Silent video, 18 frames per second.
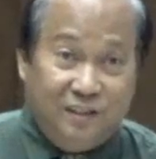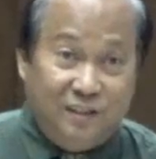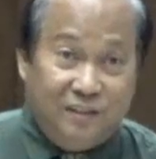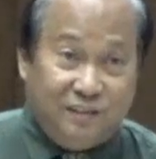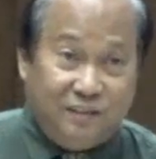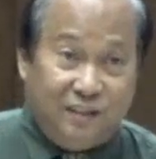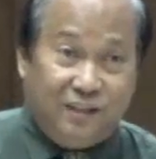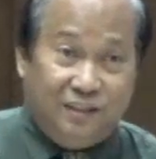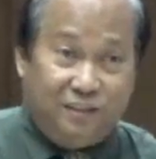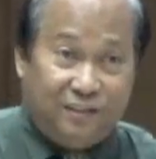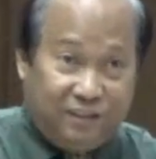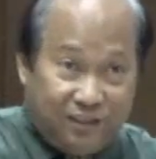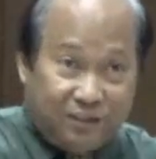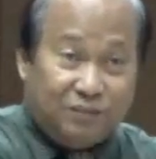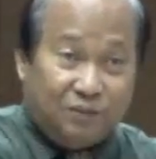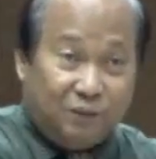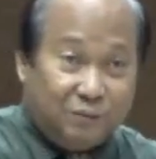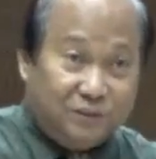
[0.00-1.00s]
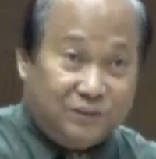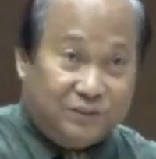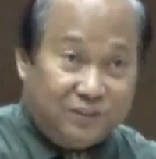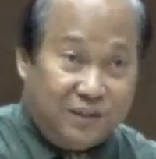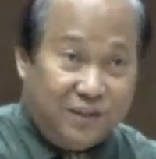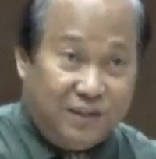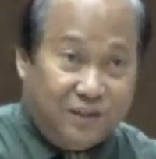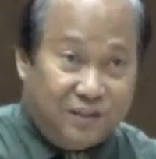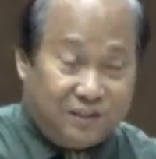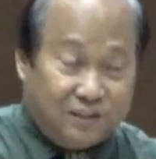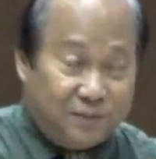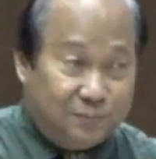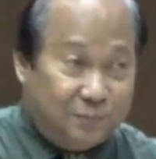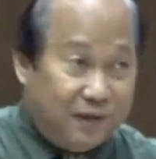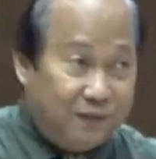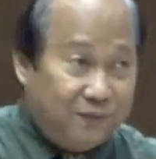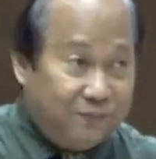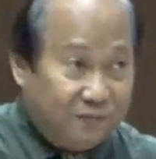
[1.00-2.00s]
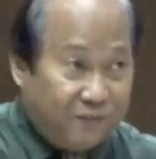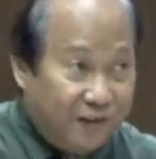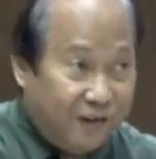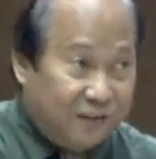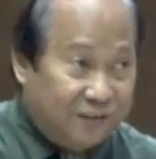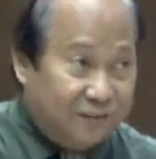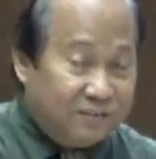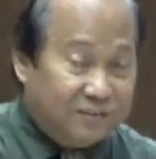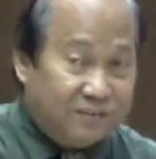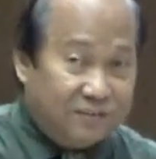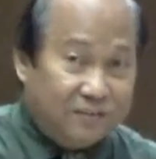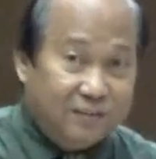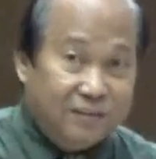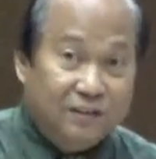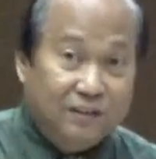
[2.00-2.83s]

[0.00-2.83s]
they did those things by faith,